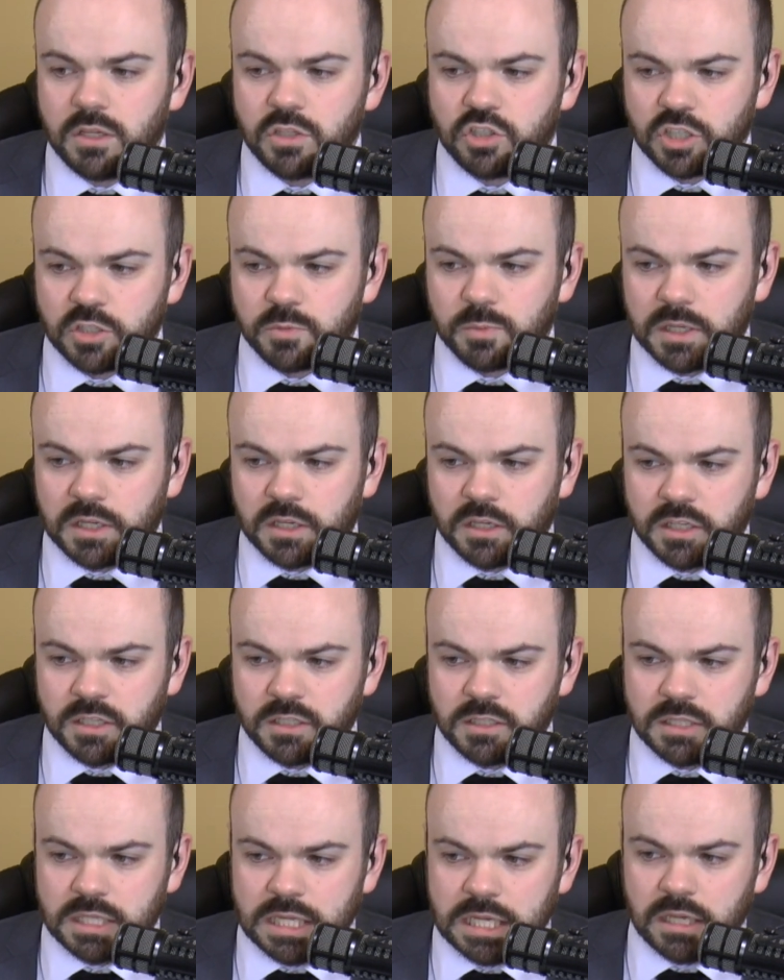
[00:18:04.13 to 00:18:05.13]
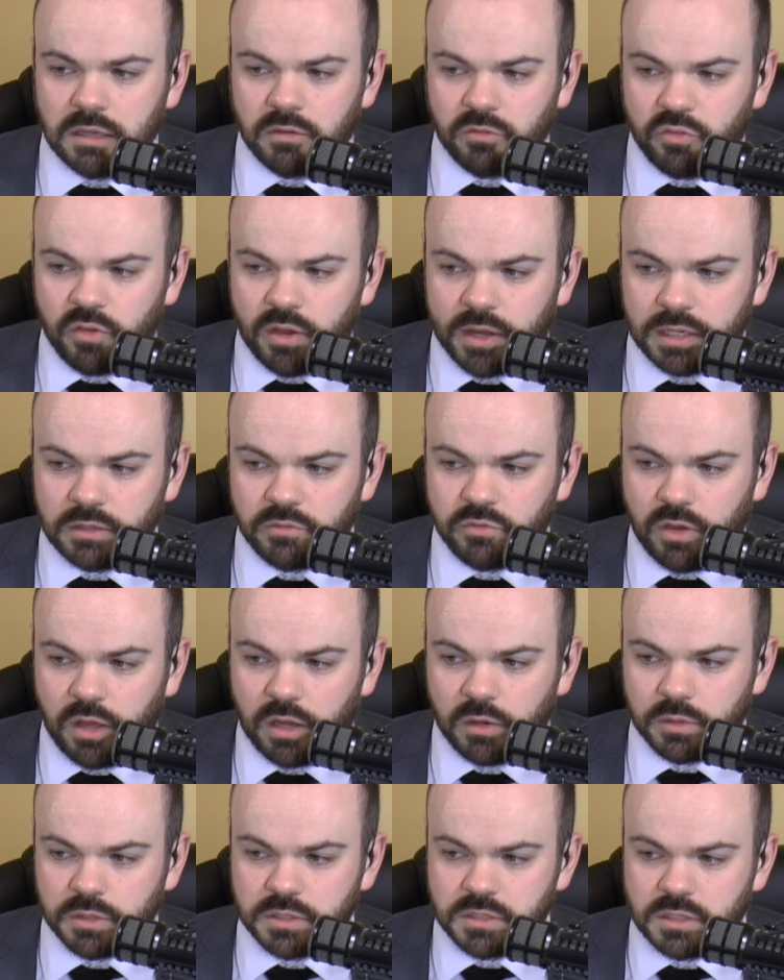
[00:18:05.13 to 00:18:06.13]
just because he can find
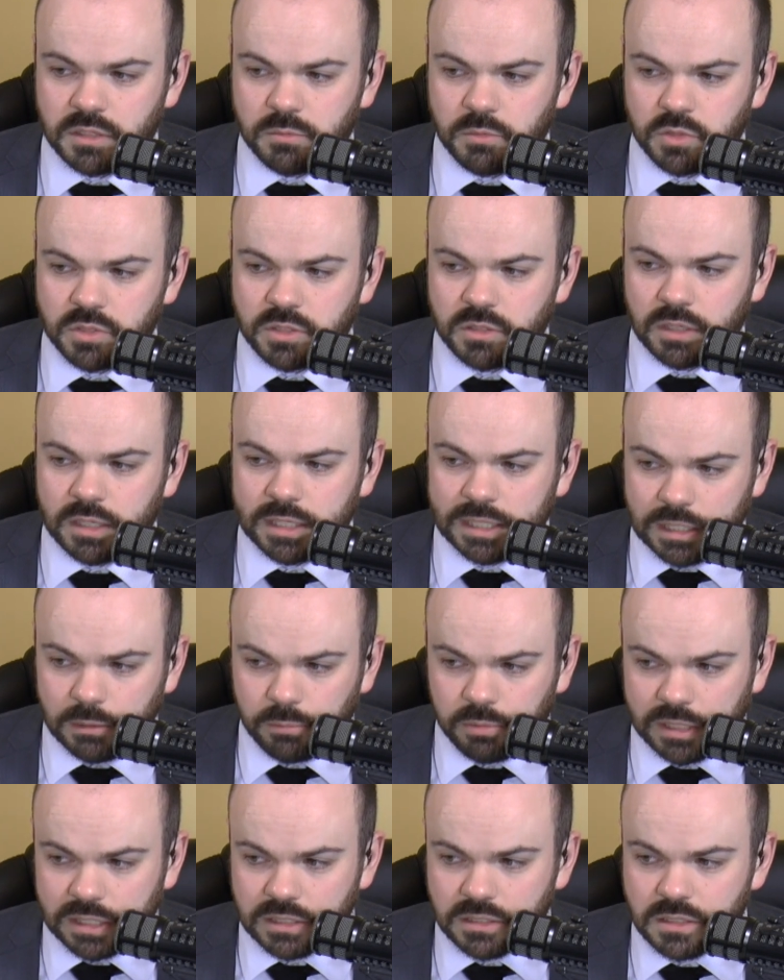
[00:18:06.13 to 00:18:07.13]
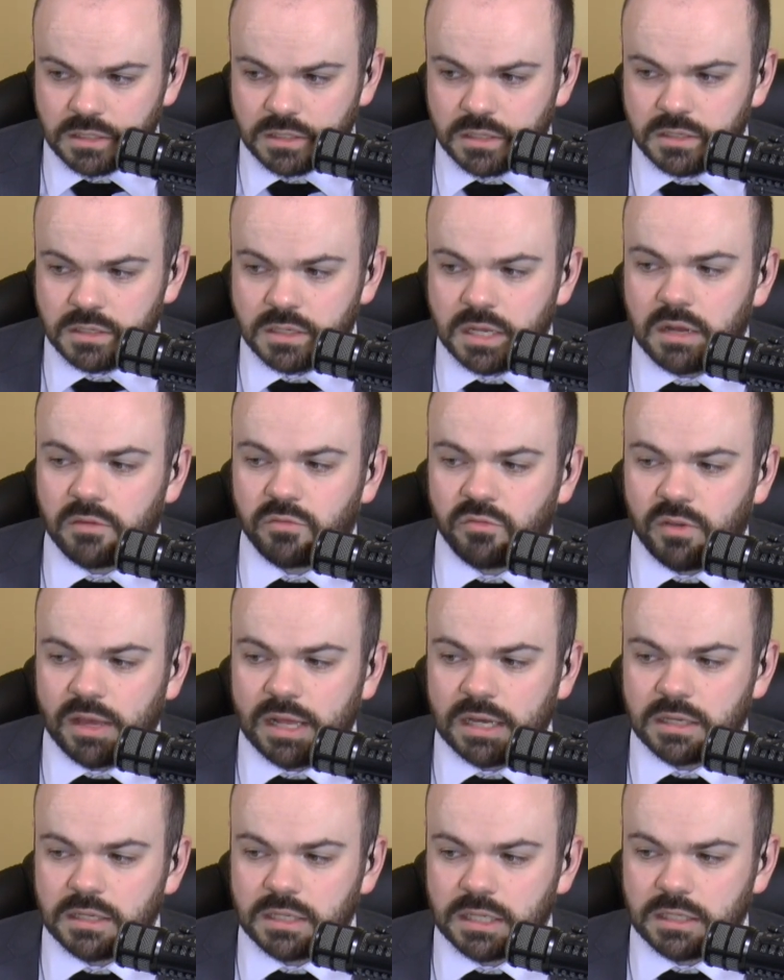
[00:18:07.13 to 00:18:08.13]
followers in the most unlikely places does not
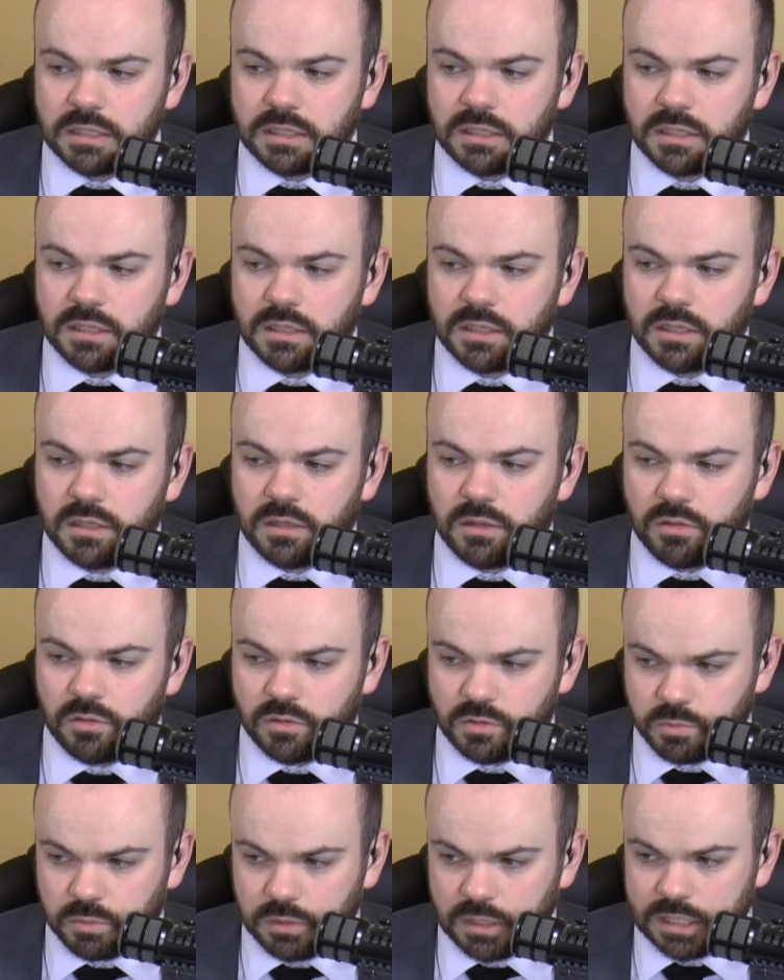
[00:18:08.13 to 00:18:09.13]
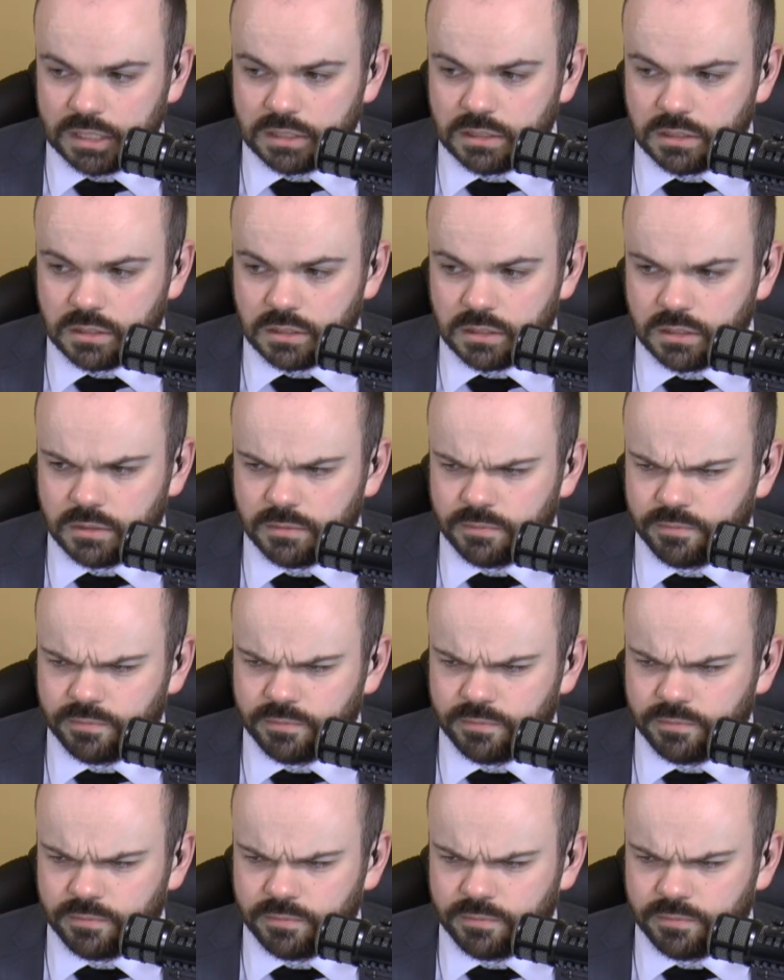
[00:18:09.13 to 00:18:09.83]
validate those places.